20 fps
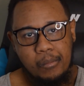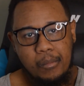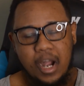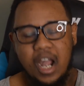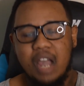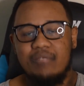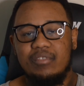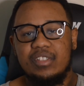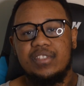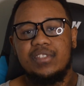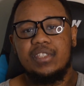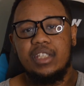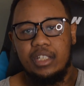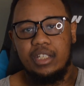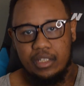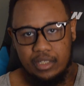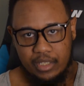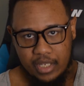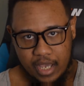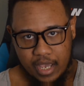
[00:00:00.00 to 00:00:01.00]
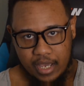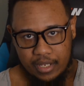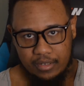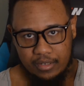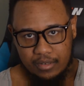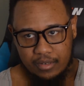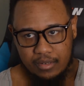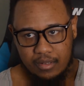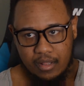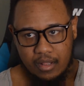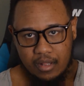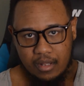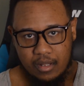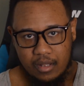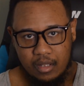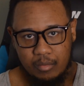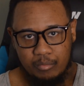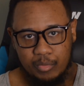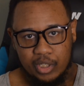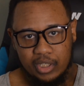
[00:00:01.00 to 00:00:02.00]
I haven't seen it yet,
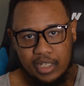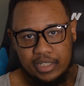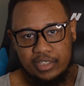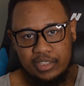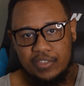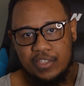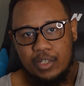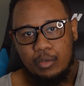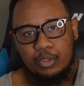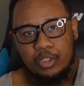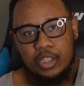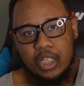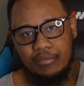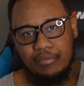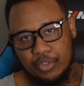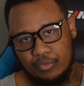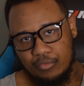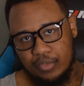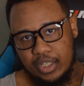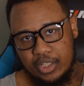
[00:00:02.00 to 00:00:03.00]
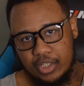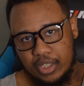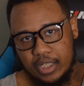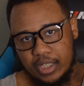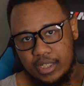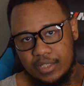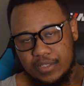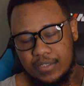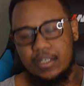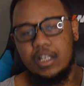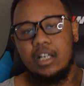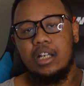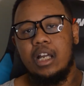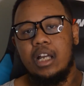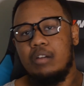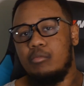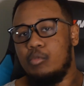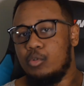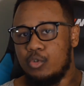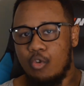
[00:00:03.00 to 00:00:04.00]
but like the sequel to Devil's Rejects,
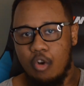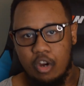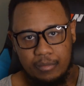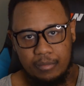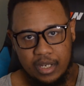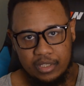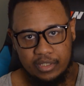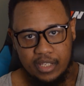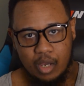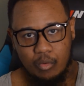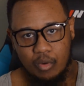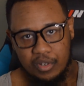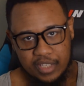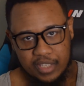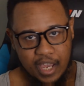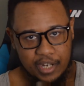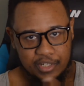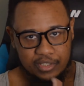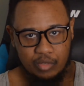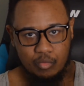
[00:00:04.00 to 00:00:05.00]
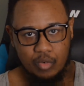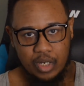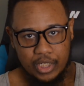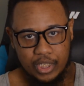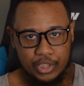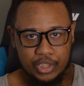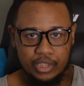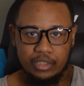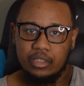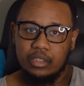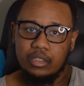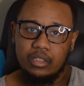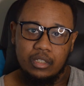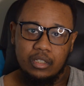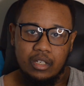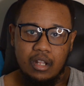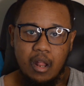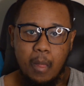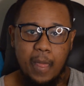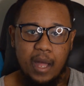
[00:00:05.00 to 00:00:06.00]
we'll talk about that once I actually watch it.
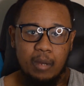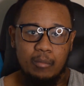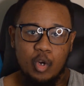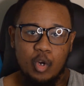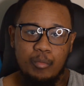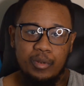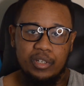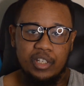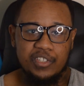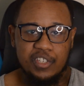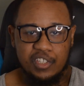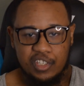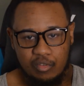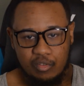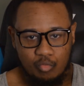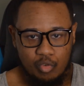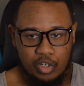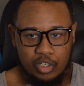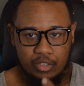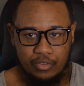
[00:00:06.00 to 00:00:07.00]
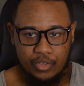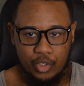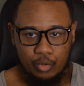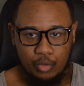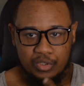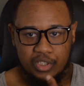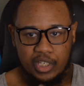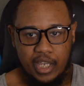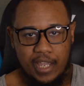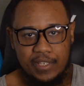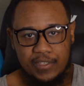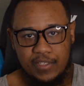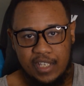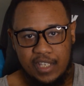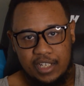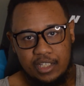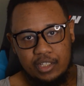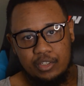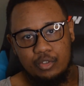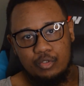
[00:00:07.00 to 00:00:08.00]
I'm hoping this isn't one of those cases. I
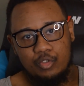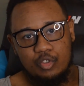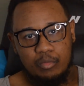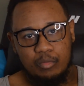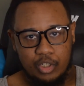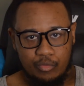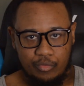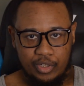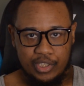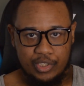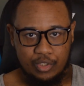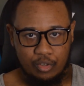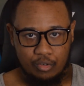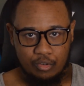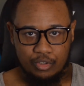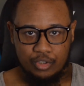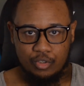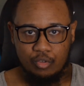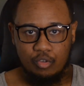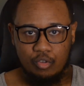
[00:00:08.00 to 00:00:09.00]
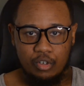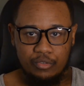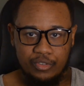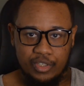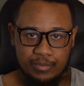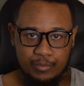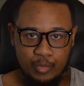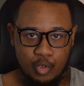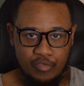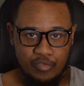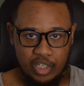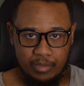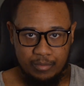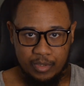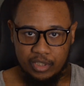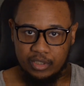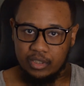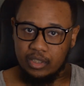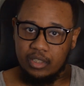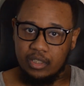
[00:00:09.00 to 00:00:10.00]
didn't do too much research on this movie,
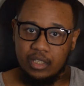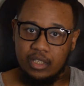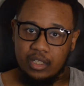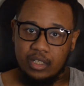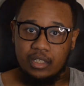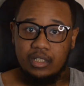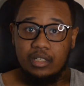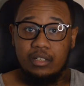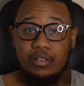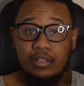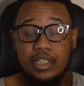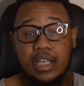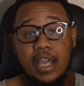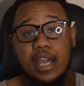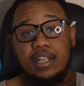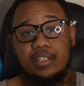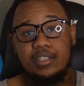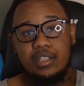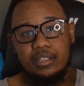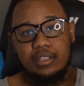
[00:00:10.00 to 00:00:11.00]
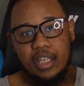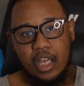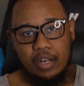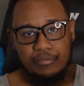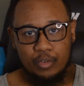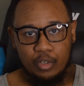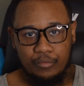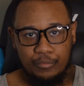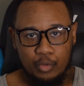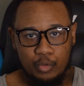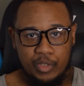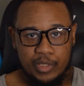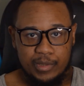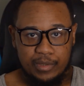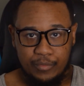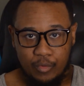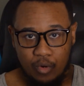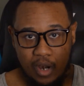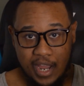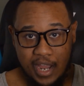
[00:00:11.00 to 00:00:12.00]
but yeah, I had to sit down for a few weeks
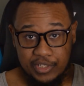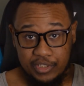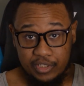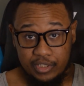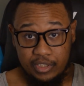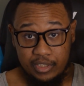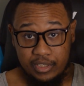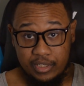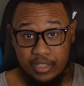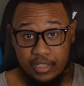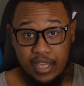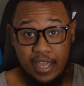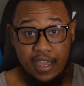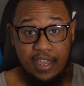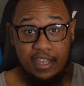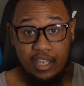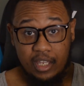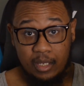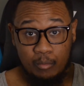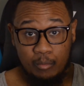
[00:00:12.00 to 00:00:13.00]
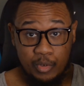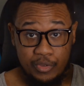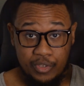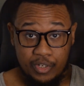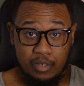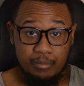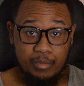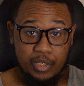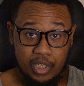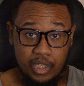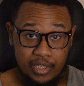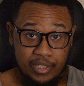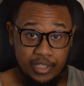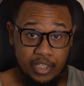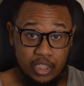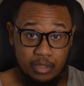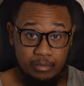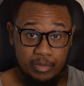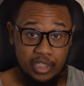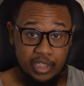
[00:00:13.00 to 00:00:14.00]
before I actually came with an
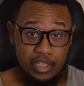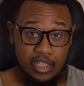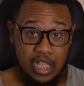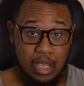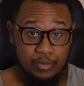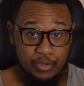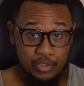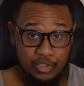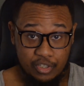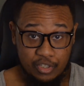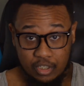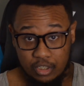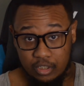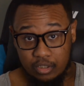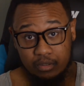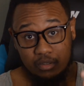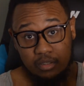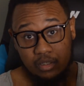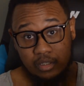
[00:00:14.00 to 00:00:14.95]
opinion because I was just gonna